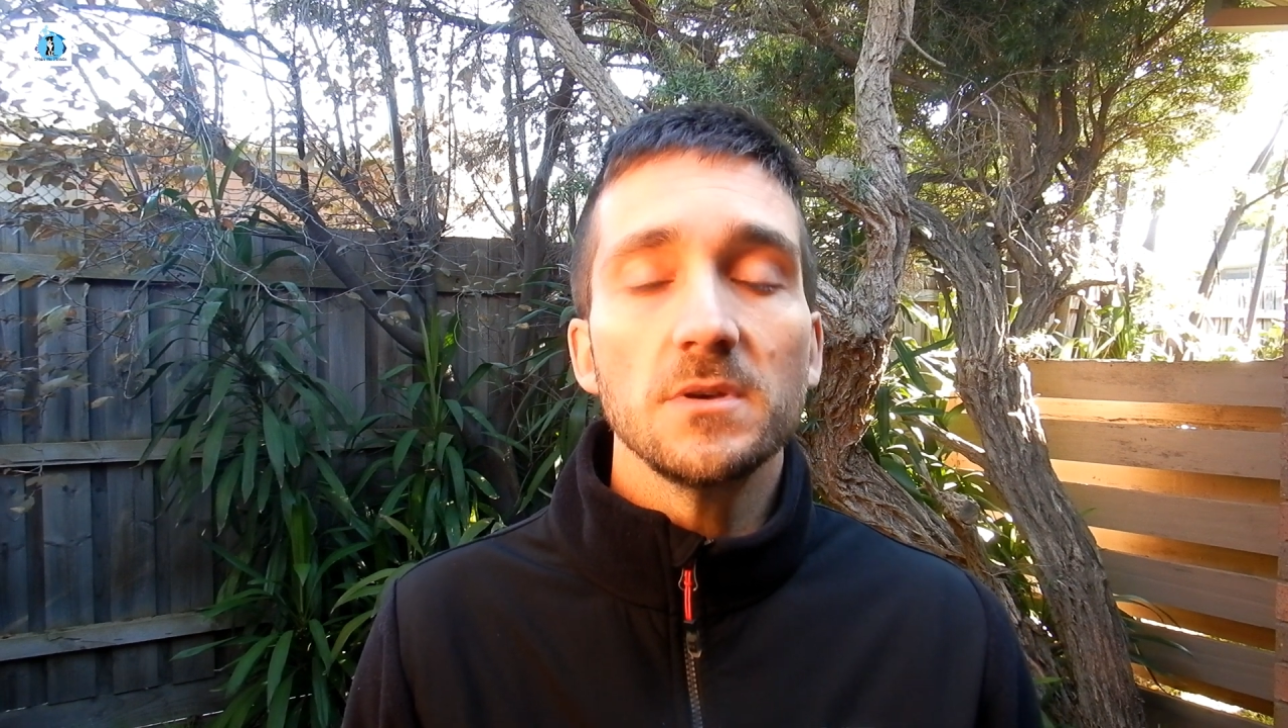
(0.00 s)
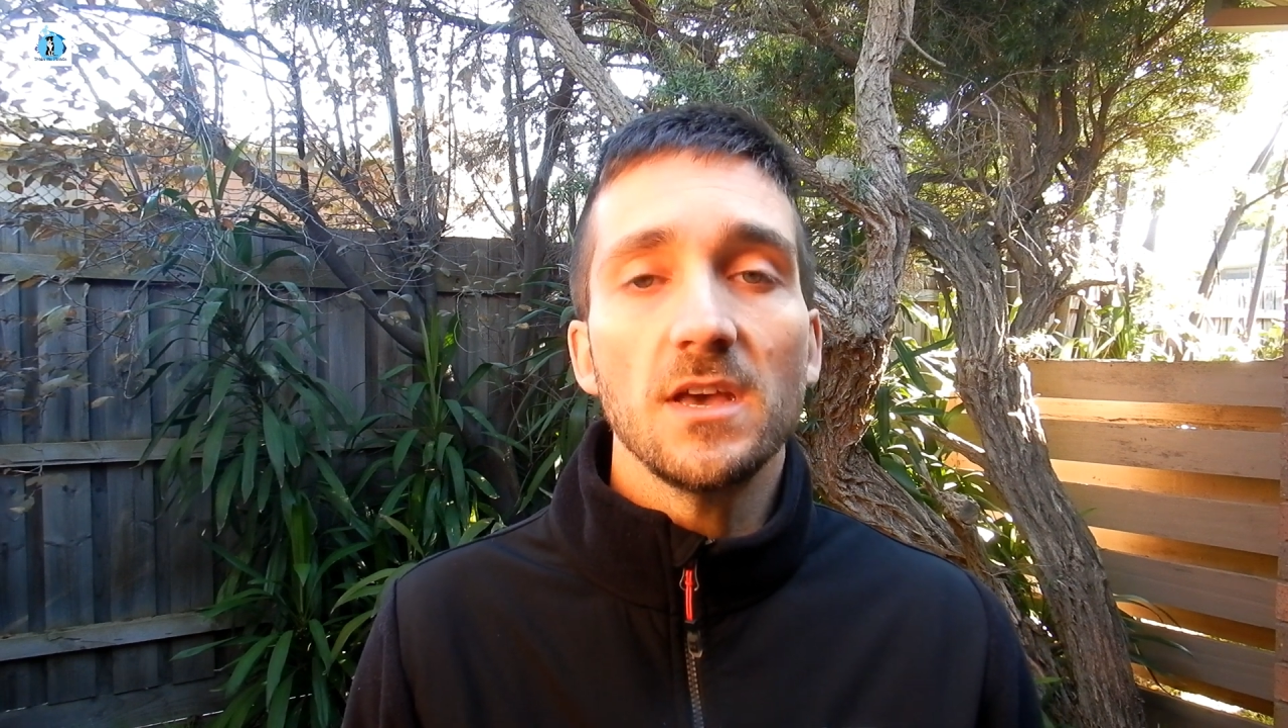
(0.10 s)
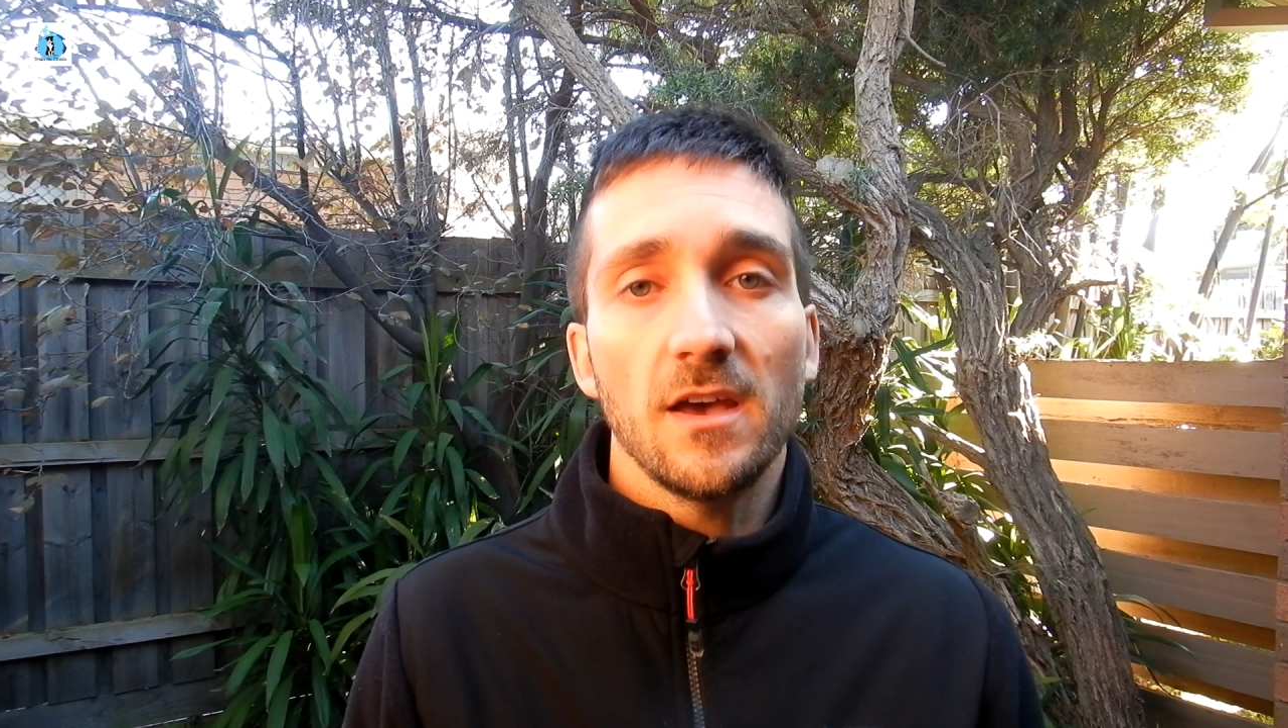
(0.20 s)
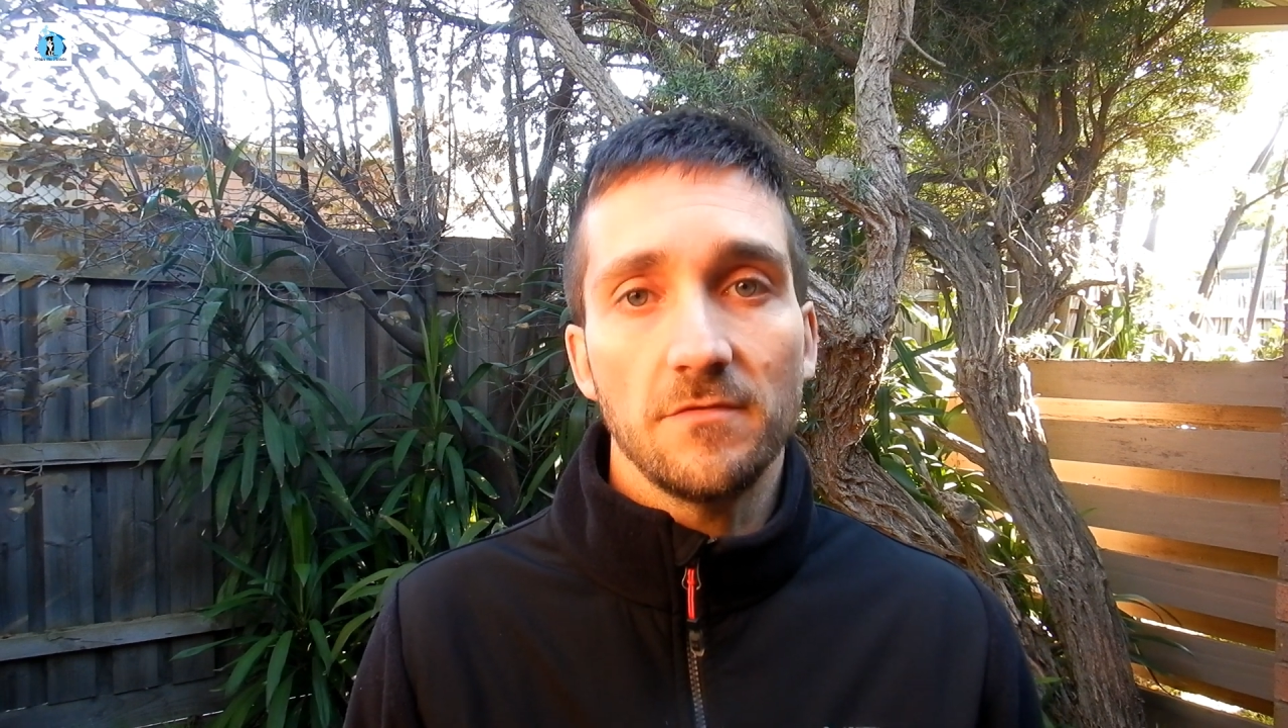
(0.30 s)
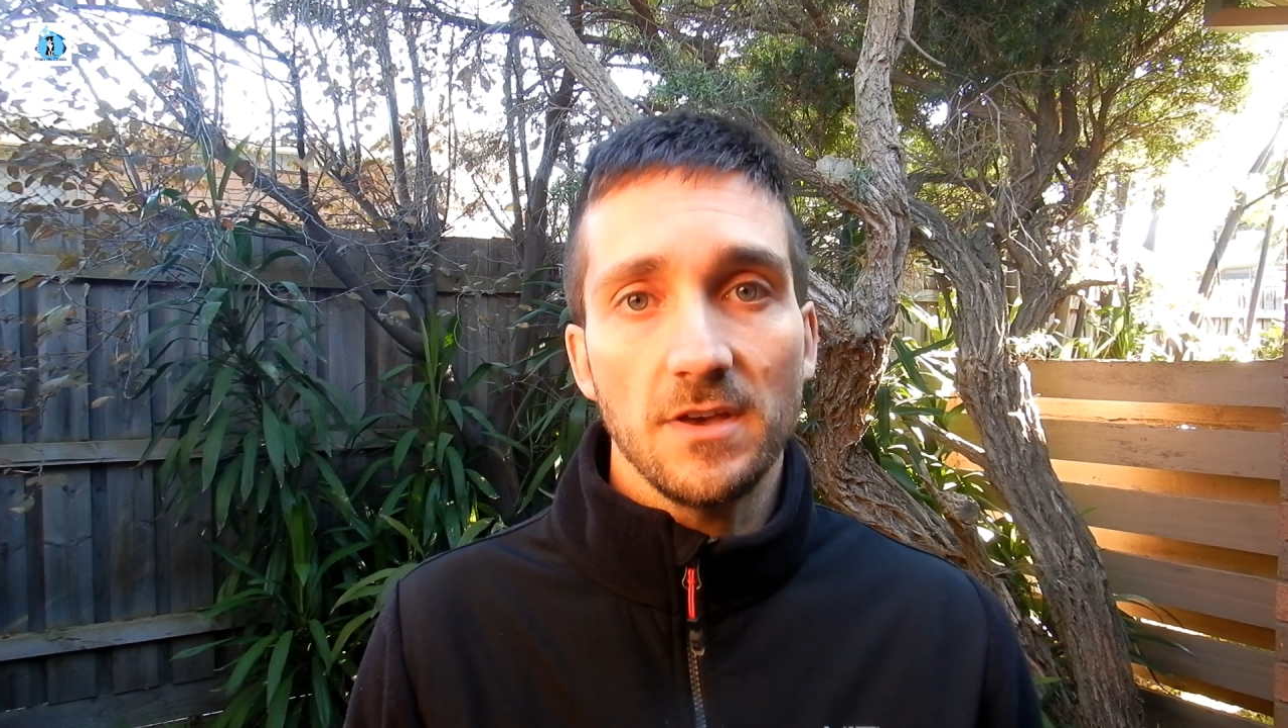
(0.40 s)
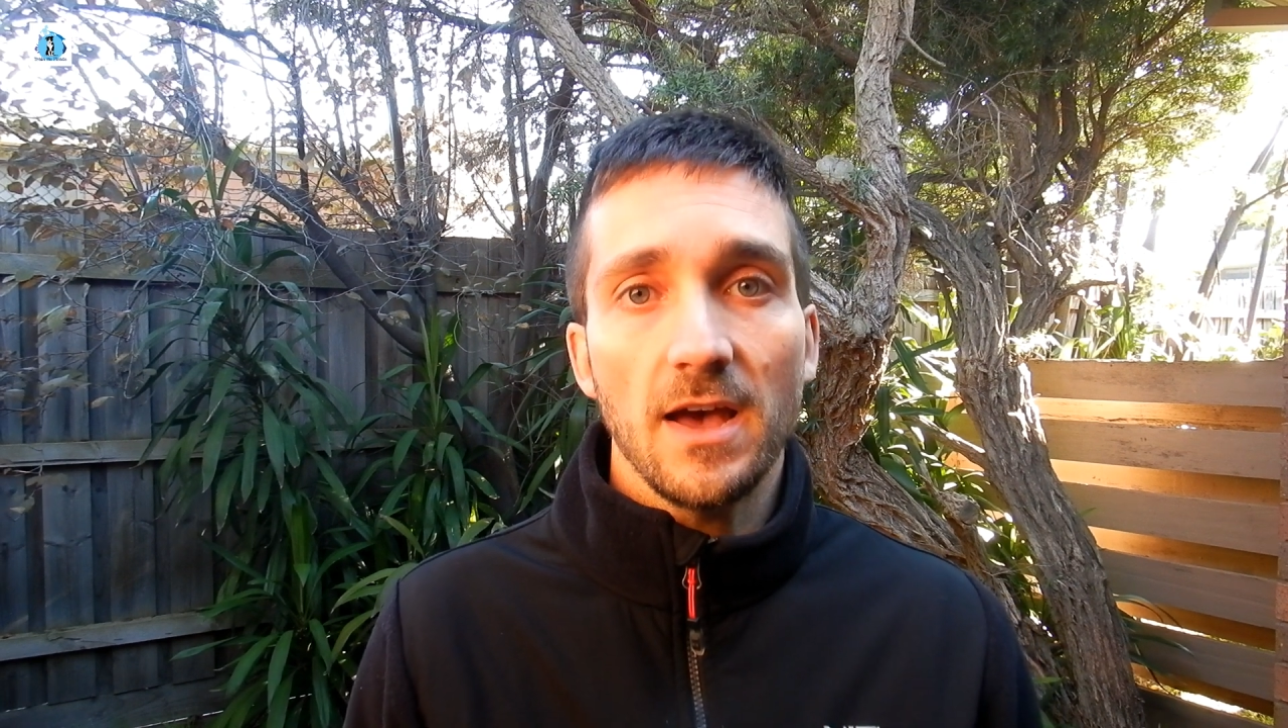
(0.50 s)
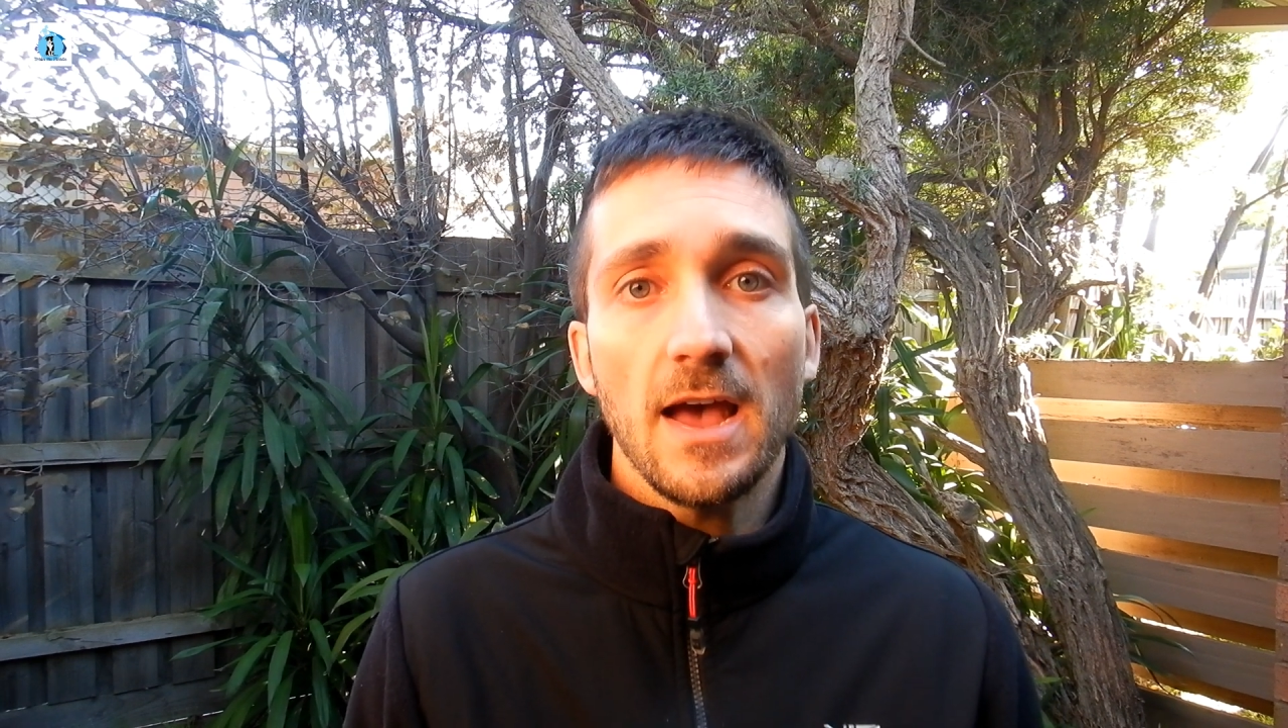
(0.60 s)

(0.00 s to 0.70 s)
behavior